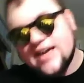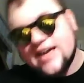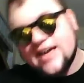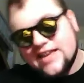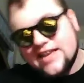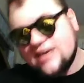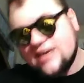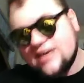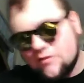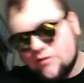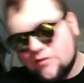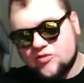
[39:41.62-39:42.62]
anything coming
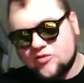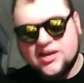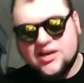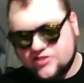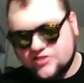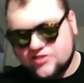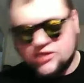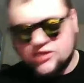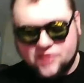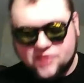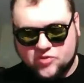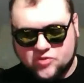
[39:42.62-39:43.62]
from the sun is going to work
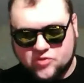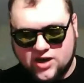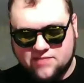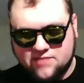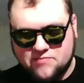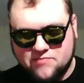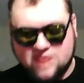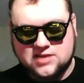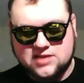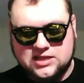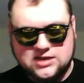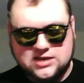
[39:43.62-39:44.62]
this way,
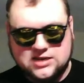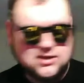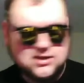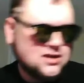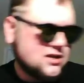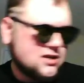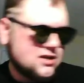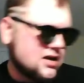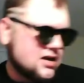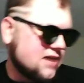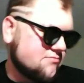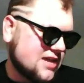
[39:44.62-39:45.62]
basically.
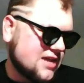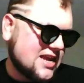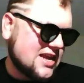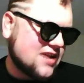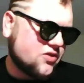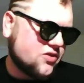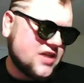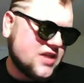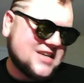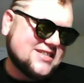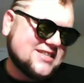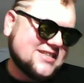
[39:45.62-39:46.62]
And I don't think the
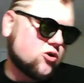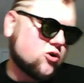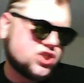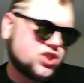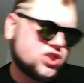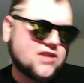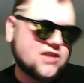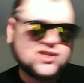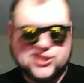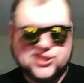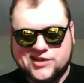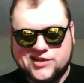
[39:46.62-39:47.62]
older
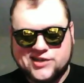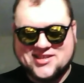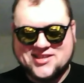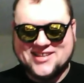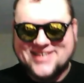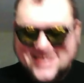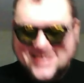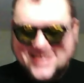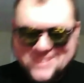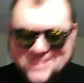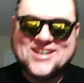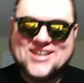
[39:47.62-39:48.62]
generation, it's
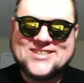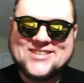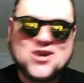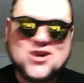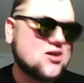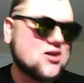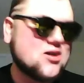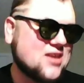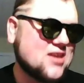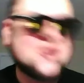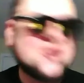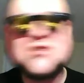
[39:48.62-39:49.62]
funny to talk about that, but I
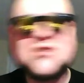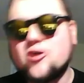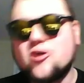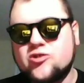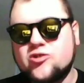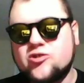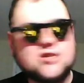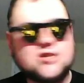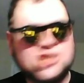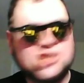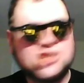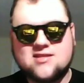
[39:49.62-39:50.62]
don't think the older generation
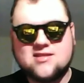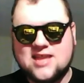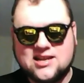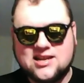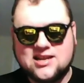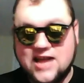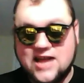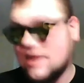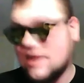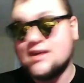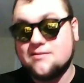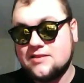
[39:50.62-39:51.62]
gets that idea,
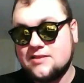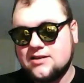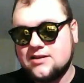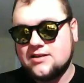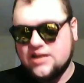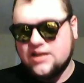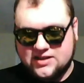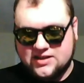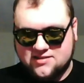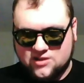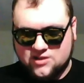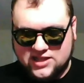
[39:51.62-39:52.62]
even this
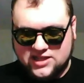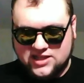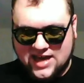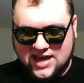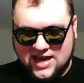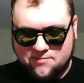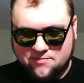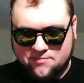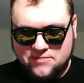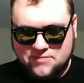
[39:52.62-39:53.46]
notion that